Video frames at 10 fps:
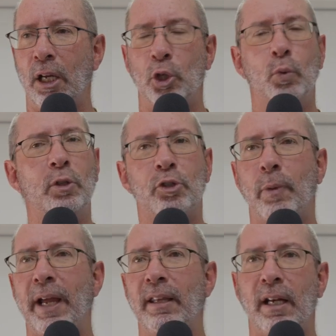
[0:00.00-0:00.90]
you would
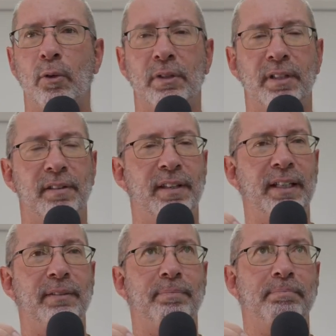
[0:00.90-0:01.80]
swear that it was a
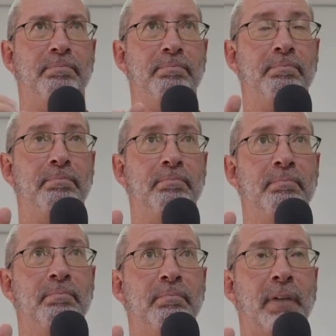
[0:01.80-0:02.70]

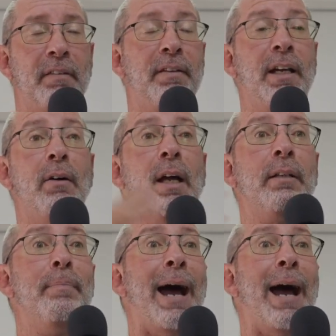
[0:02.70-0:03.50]
308